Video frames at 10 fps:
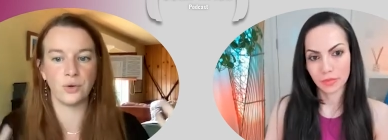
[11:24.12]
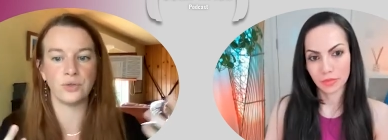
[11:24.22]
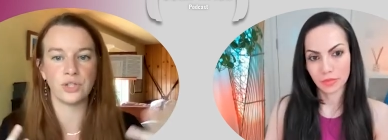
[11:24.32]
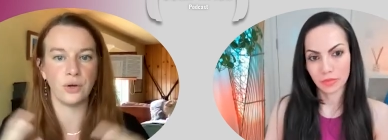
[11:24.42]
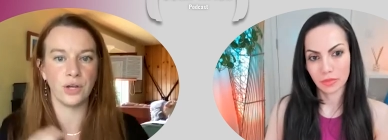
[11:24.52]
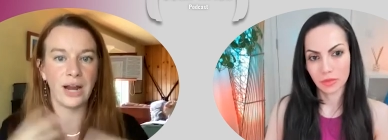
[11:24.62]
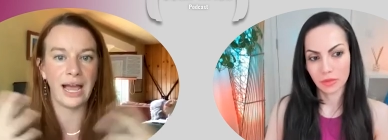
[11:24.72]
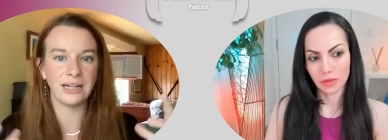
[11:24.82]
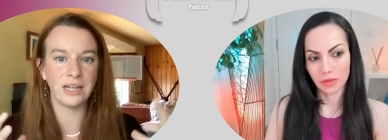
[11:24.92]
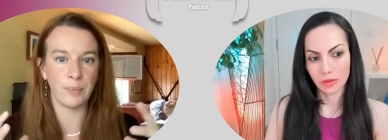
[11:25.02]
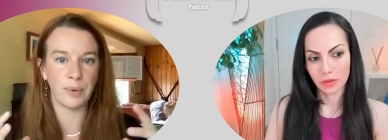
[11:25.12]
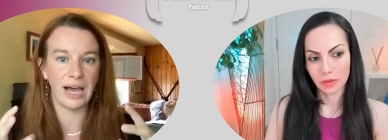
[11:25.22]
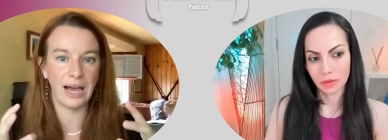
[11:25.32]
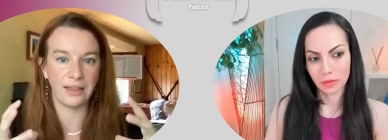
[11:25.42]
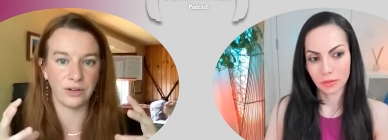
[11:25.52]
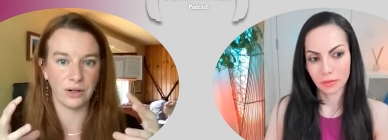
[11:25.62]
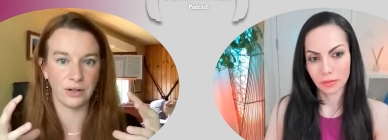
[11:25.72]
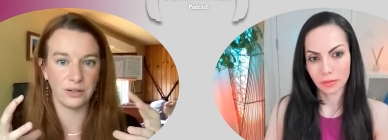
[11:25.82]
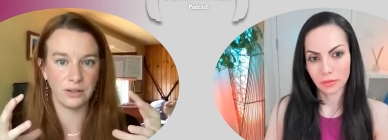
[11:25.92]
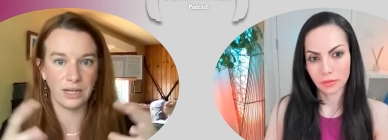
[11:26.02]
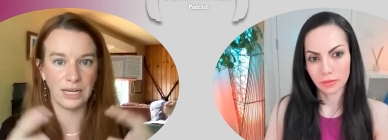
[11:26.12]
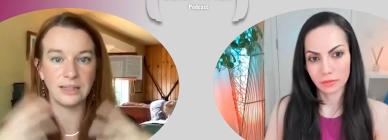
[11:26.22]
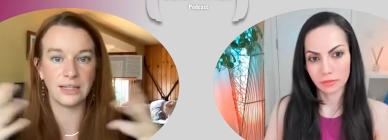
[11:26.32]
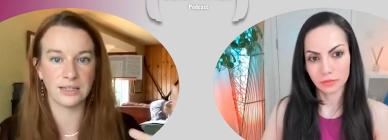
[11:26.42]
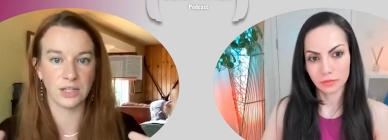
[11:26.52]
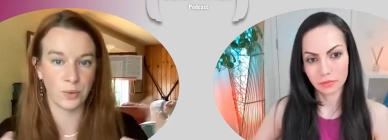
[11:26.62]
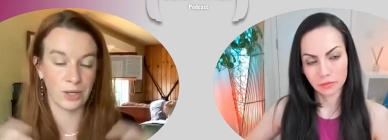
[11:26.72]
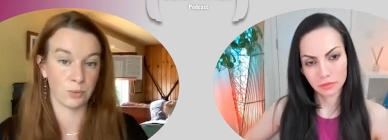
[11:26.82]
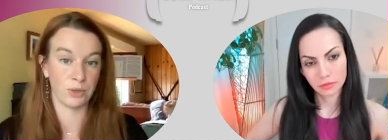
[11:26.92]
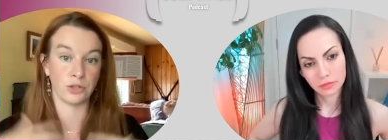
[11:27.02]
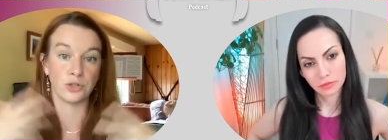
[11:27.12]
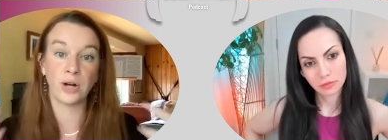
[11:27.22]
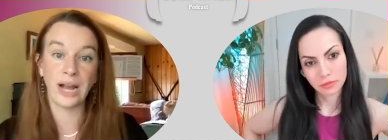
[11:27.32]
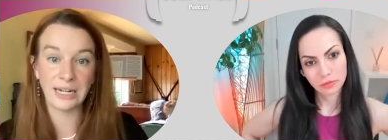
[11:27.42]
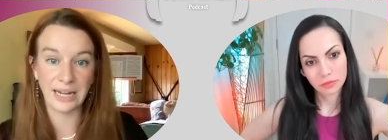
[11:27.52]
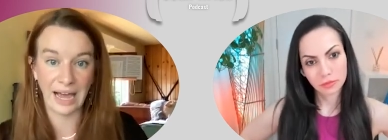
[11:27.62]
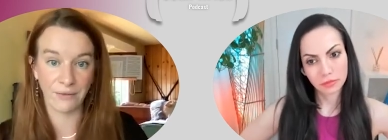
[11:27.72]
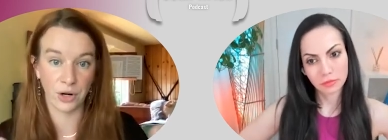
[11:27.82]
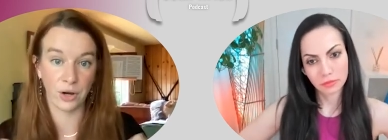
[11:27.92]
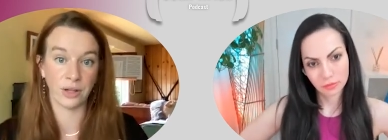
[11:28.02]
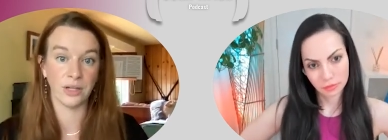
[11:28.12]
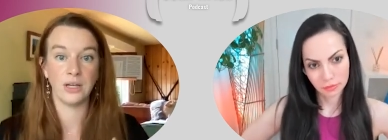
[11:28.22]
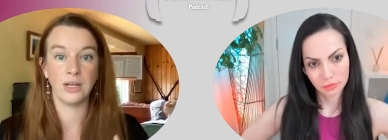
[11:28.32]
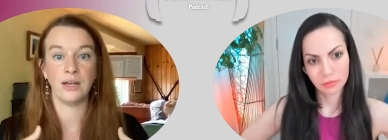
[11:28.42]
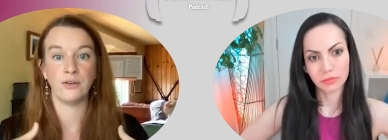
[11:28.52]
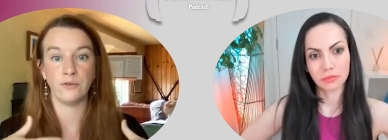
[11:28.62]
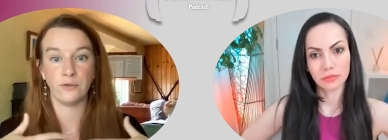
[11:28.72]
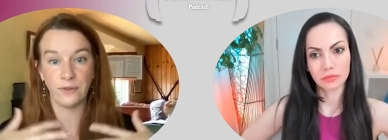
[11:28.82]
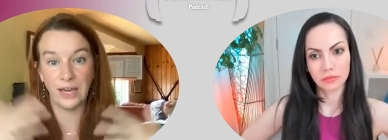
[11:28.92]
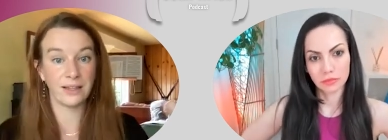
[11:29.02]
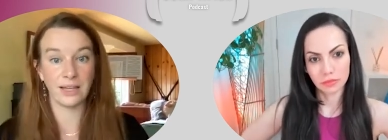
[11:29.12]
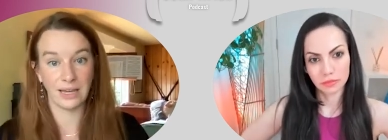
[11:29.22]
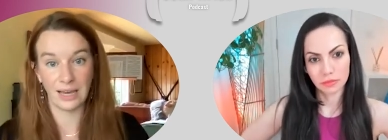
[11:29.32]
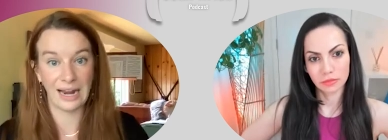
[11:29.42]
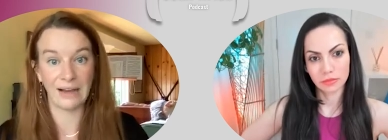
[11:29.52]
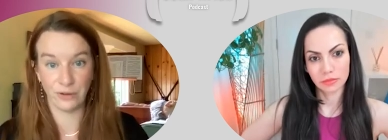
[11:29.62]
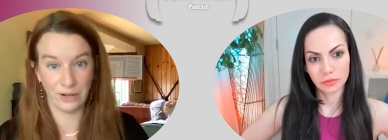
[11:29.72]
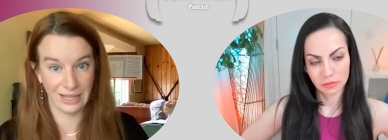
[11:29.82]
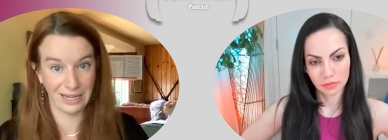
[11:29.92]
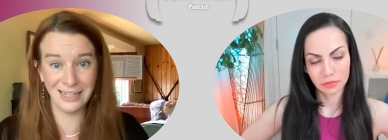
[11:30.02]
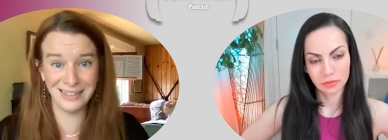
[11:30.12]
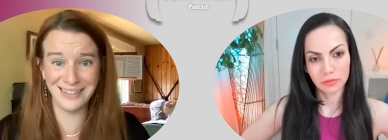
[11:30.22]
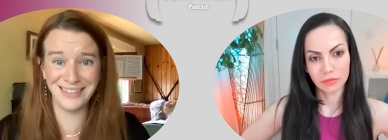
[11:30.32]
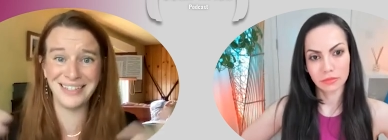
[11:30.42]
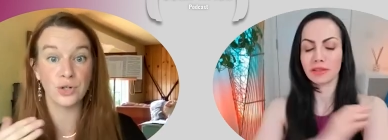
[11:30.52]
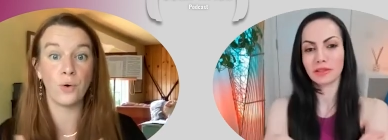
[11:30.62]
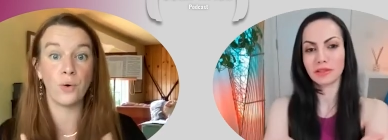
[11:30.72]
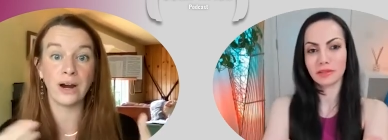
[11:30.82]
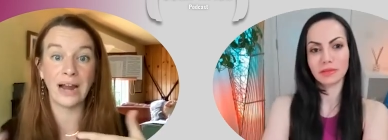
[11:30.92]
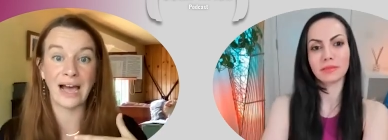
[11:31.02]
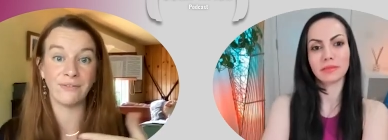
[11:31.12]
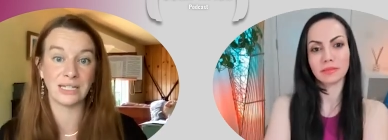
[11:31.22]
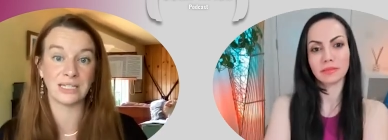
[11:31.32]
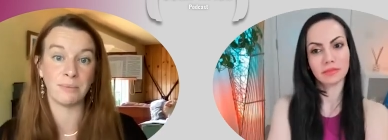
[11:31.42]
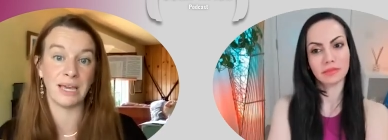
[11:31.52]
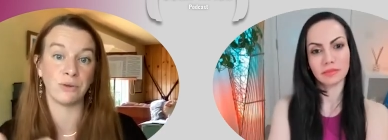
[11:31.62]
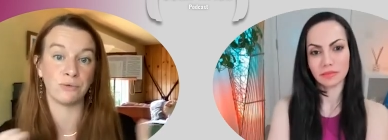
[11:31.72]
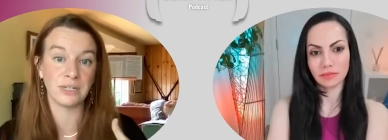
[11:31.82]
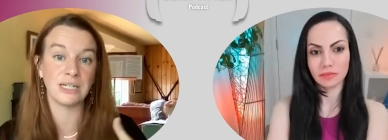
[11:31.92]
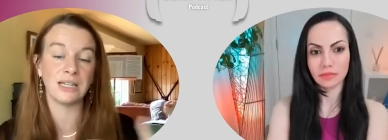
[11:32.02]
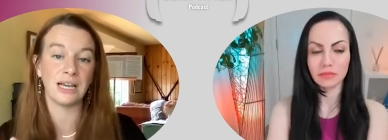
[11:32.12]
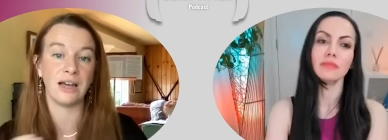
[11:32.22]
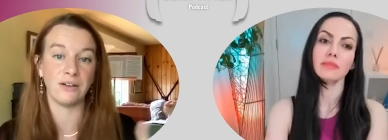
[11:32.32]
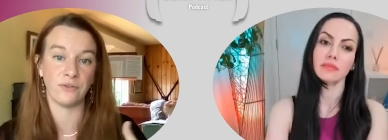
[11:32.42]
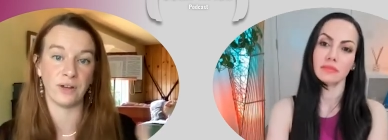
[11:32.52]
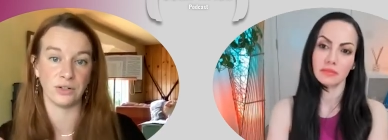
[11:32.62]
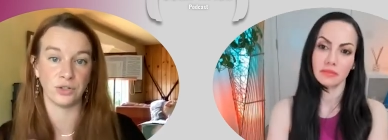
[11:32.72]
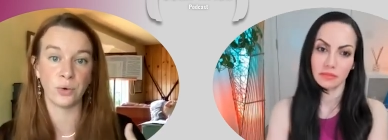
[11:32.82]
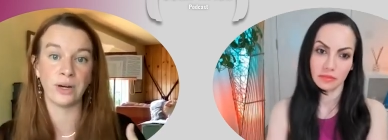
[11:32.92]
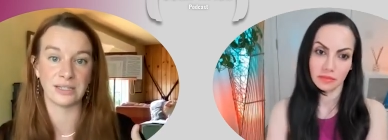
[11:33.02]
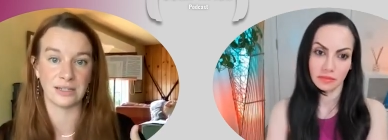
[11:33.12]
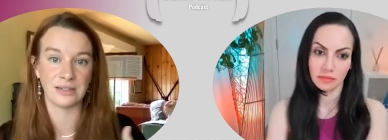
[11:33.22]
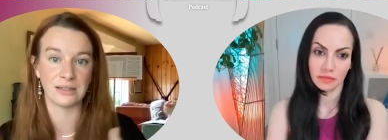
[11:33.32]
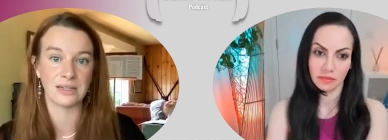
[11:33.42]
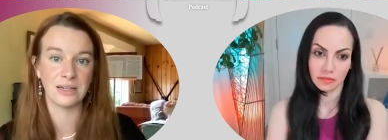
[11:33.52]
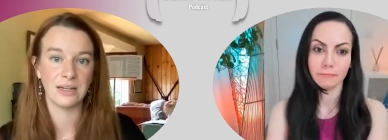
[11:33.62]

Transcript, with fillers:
Speaker 1: So you end up either in this situation where you're trying to have it all, failing at everything, or having to make really unfair choices.